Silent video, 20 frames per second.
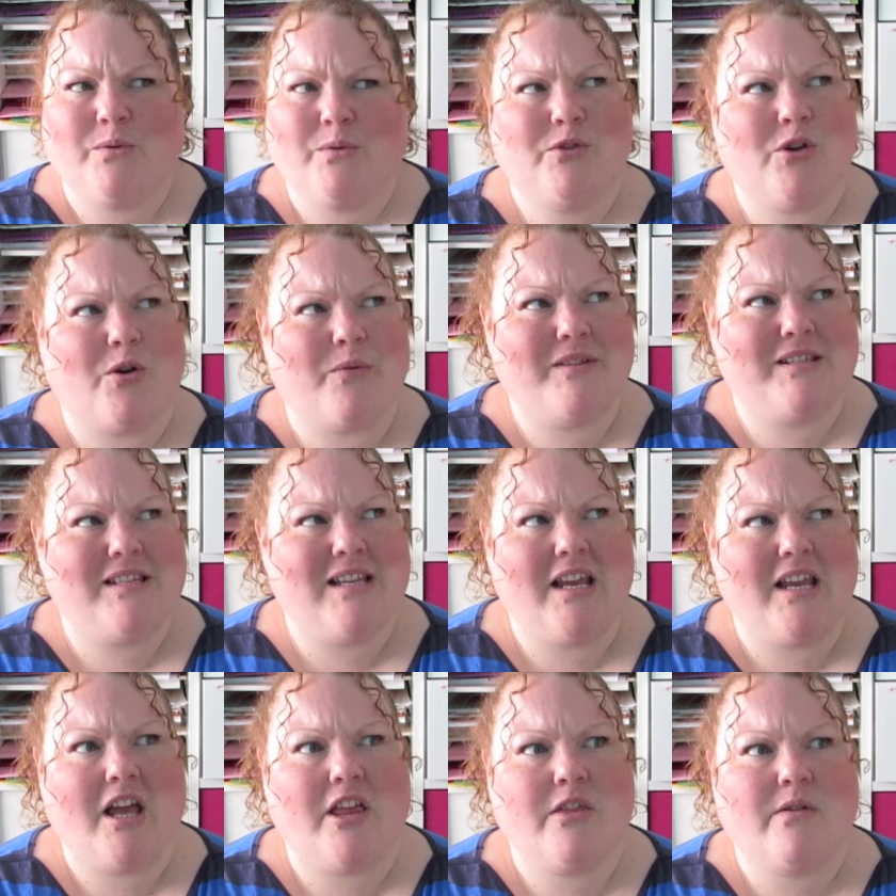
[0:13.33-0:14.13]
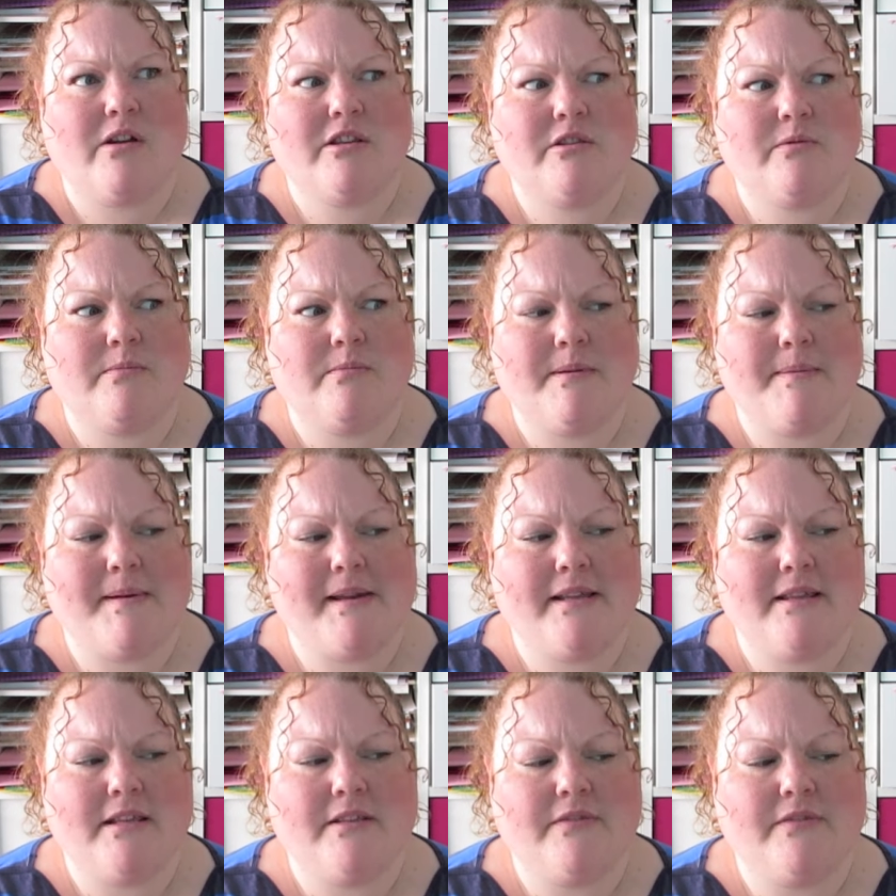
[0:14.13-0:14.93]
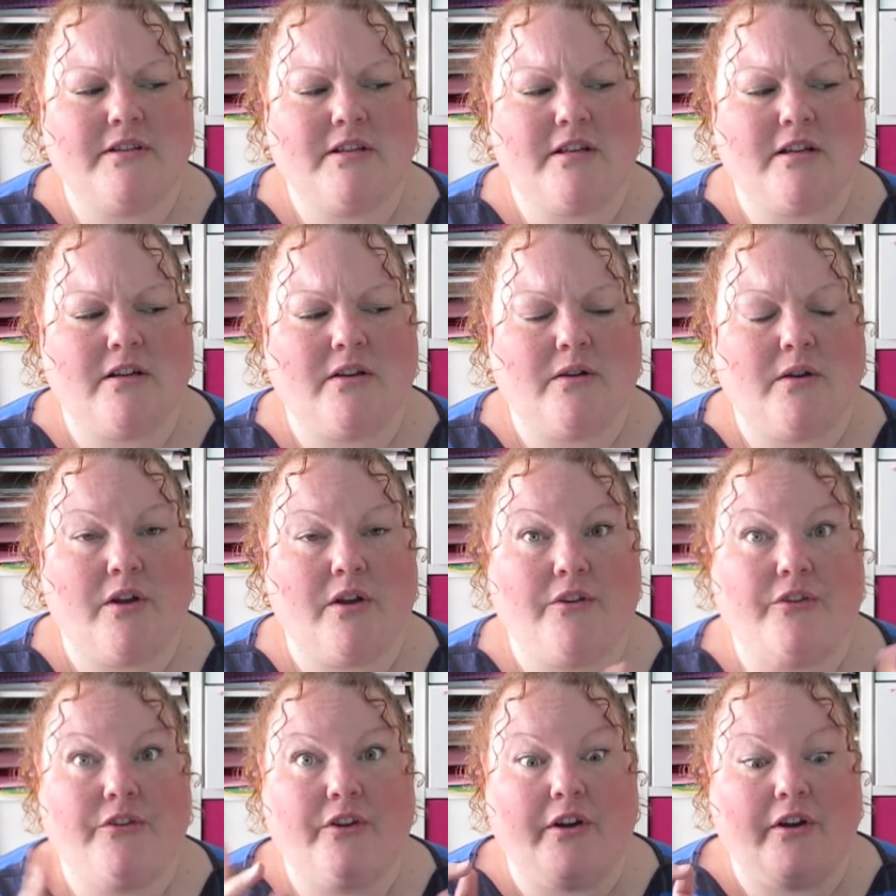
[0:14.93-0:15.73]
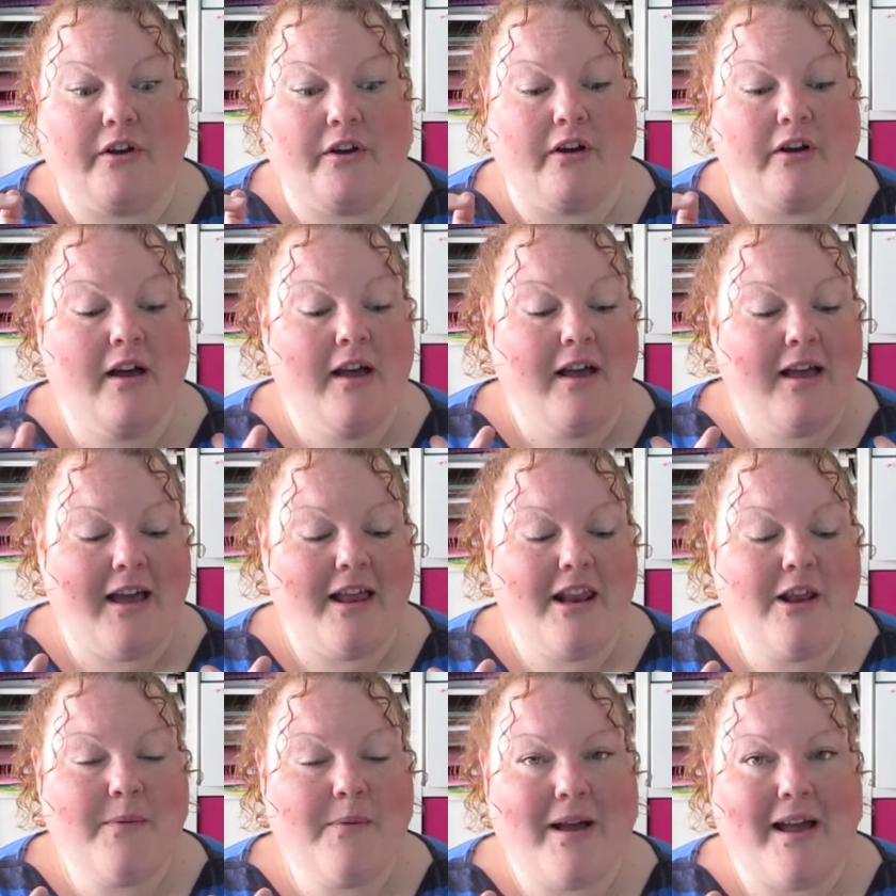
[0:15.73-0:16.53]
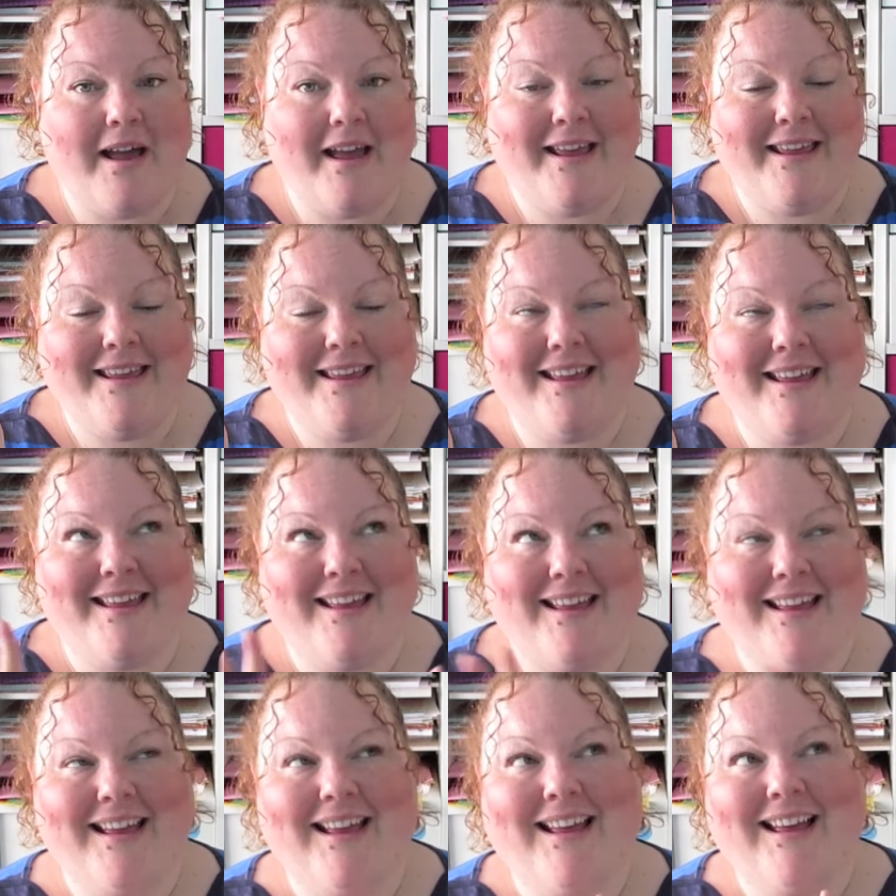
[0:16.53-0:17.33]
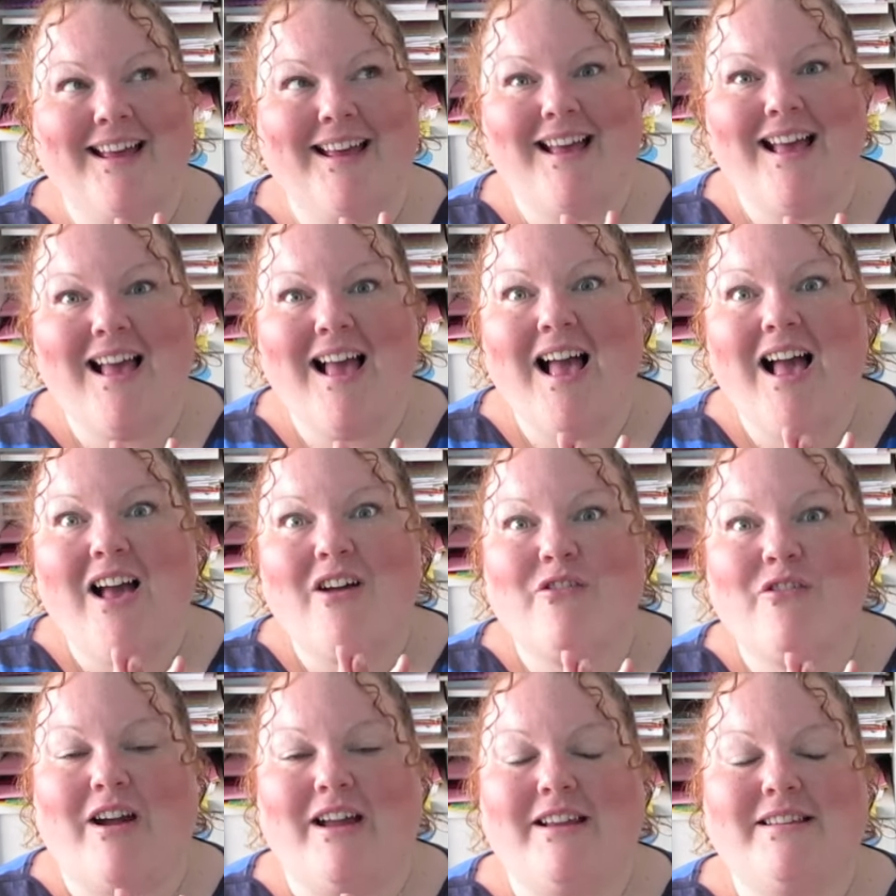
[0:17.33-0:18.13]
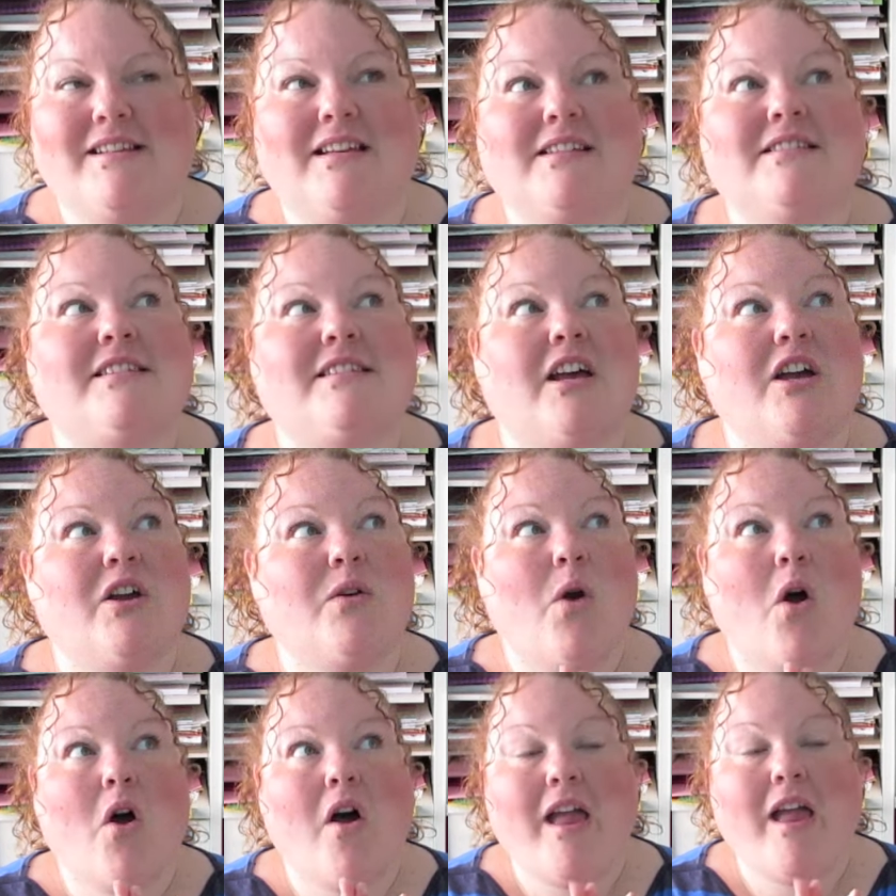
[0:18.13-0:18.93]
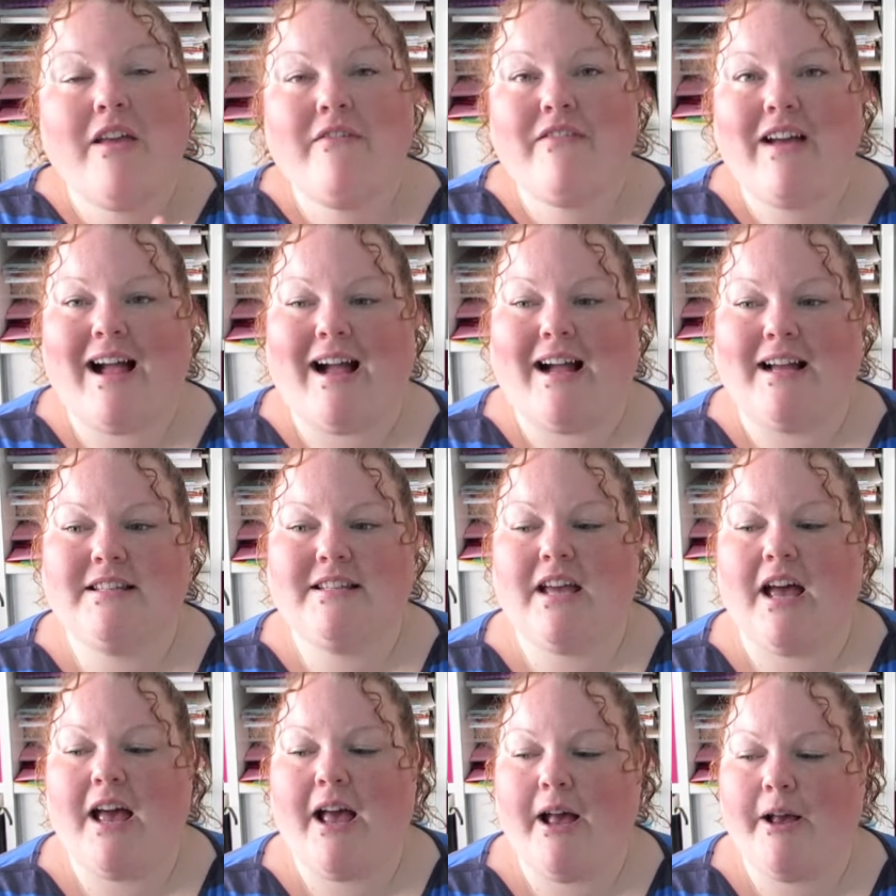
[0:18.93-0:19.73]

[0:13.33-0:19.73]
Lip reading: Obviously, otherwise I wouldn't be making this video, duh. Anyway, right, so I have had